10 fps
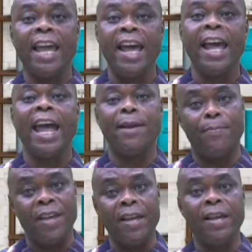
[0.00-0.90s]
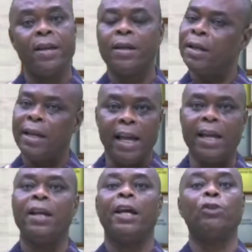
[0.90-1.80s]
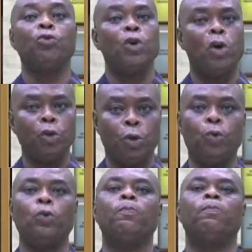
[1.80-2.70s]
A and B, then it will not show.